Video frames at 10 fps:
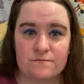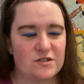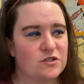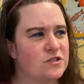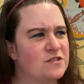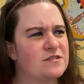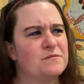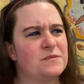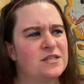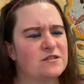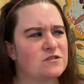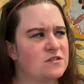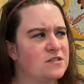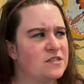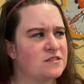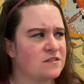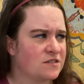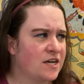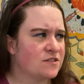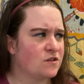Did she just admit that she is a
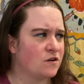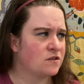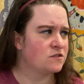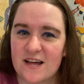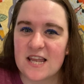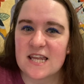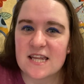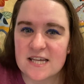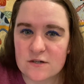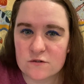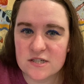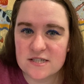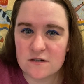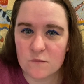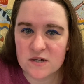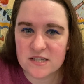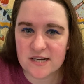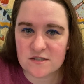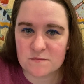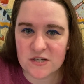size large? Literally, no one
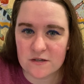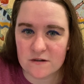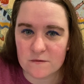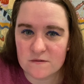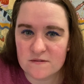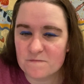cares but you.